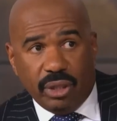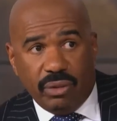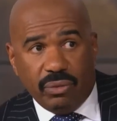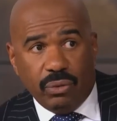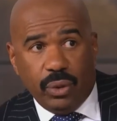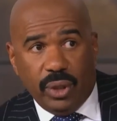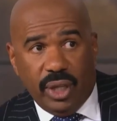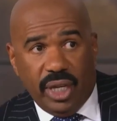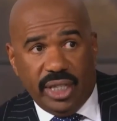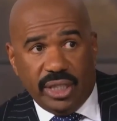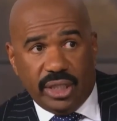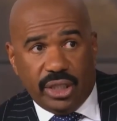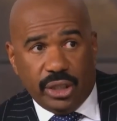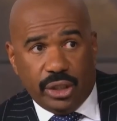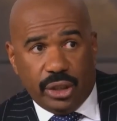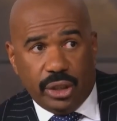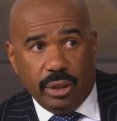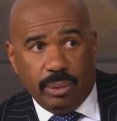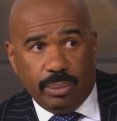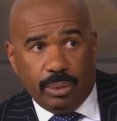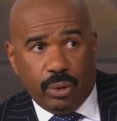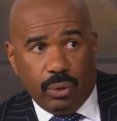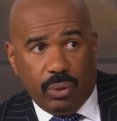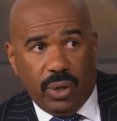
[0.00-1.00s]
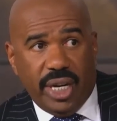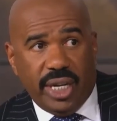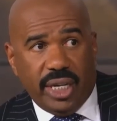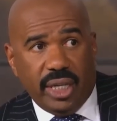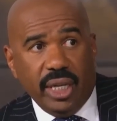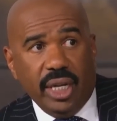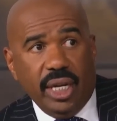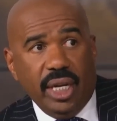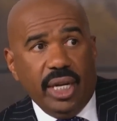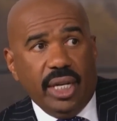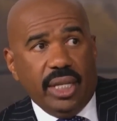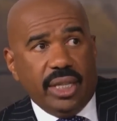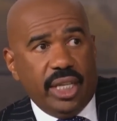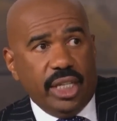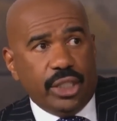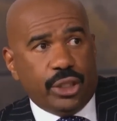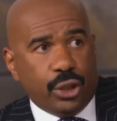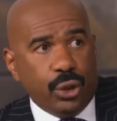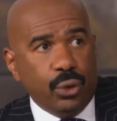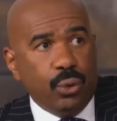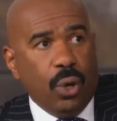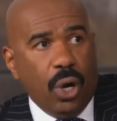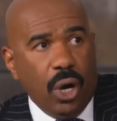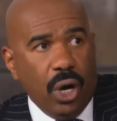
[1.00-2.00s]
of relationship great
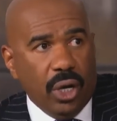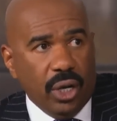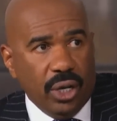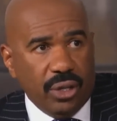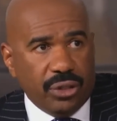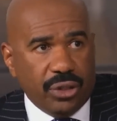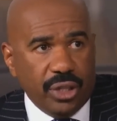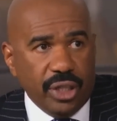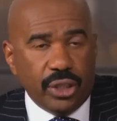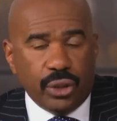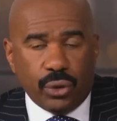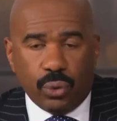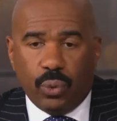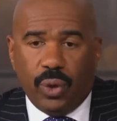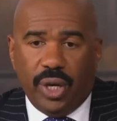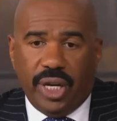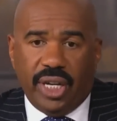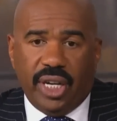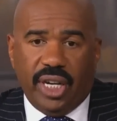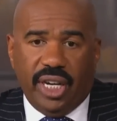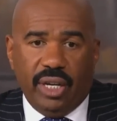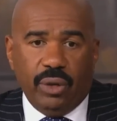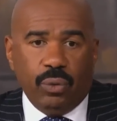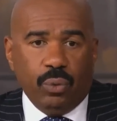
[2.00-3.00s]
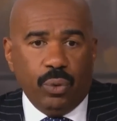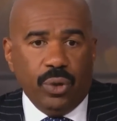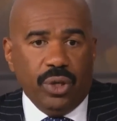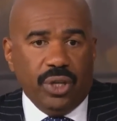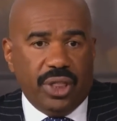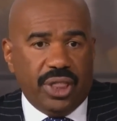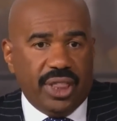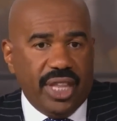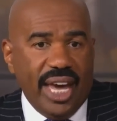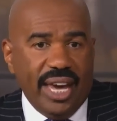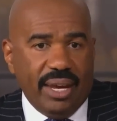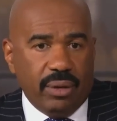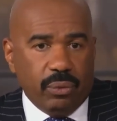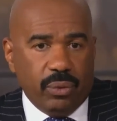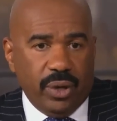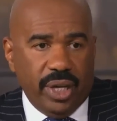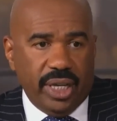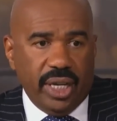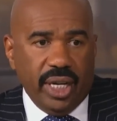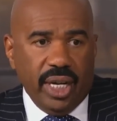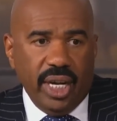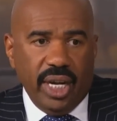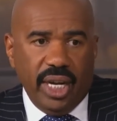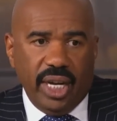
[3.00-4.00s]
that you all are this way and we're that
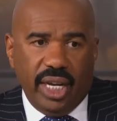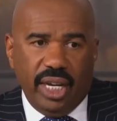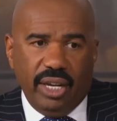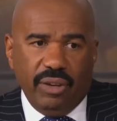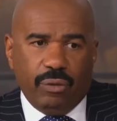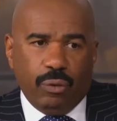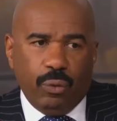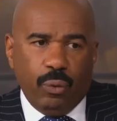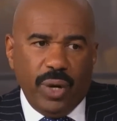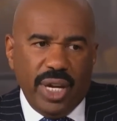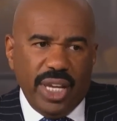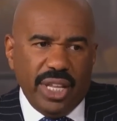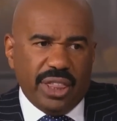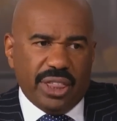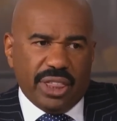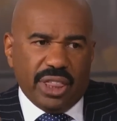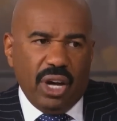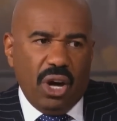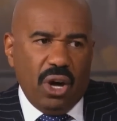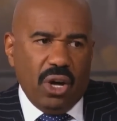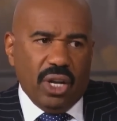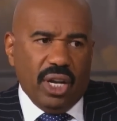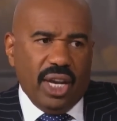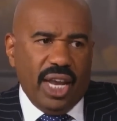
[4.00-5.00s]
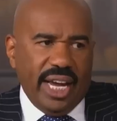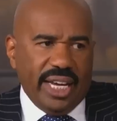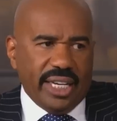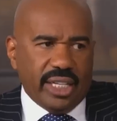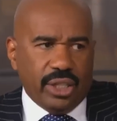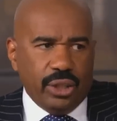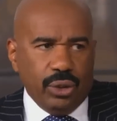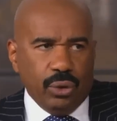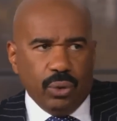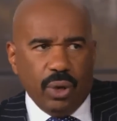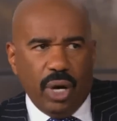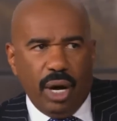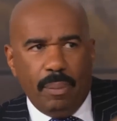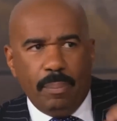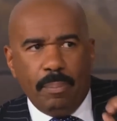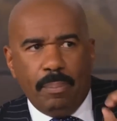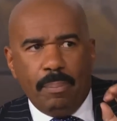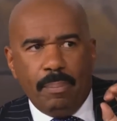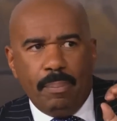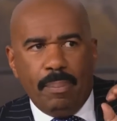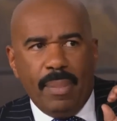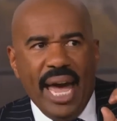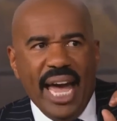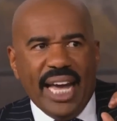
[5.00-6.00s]
way. If we thought like you,
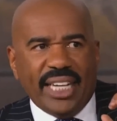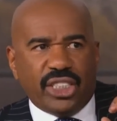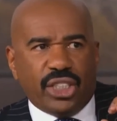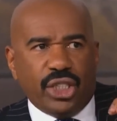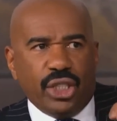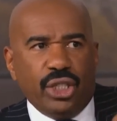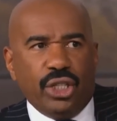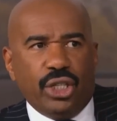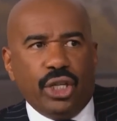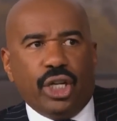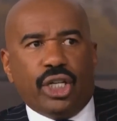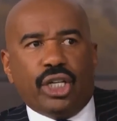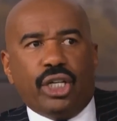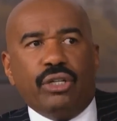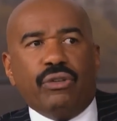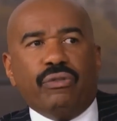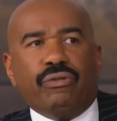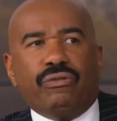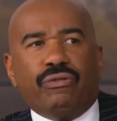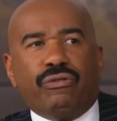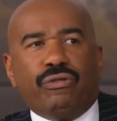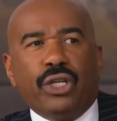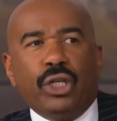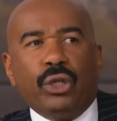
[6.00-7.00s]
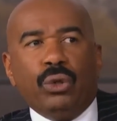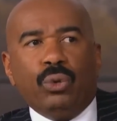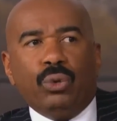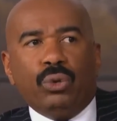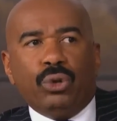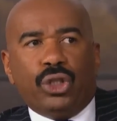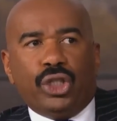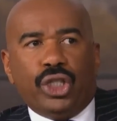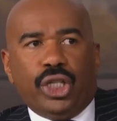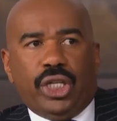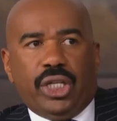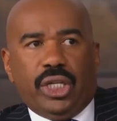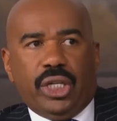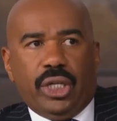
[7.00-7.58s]
imagine the confusion.